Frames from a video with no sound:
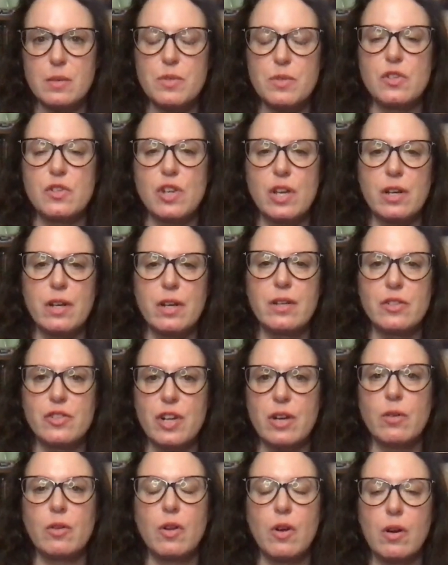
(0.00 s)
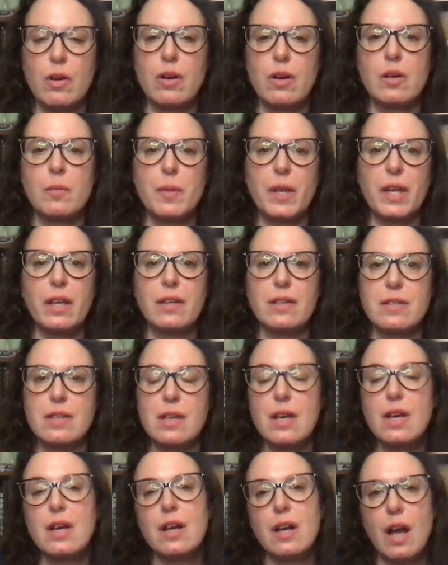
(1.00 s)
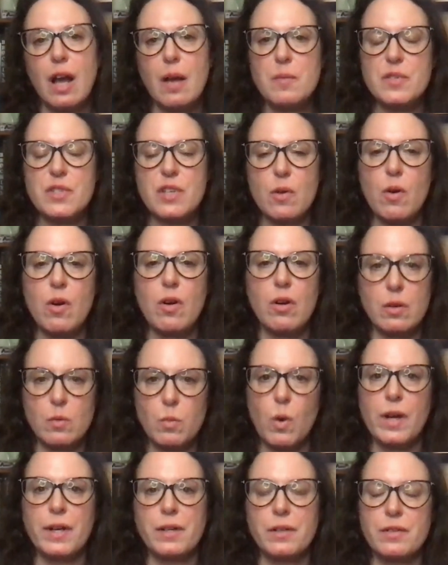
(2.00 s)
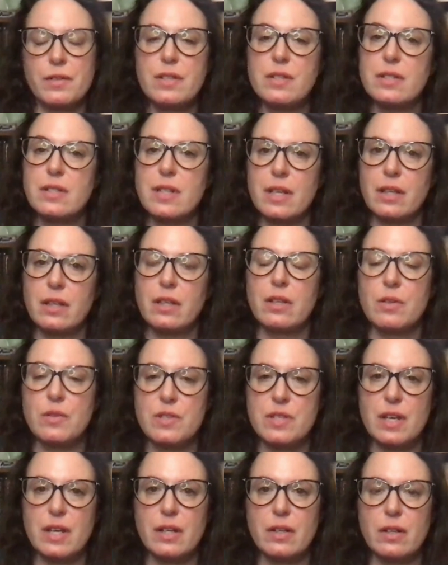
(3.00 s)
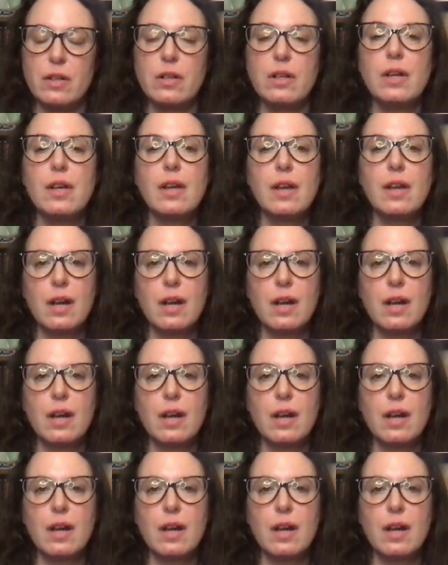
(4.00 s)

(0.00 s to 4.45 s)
It was in general hard because I'm so hardwired to the daily news cycle.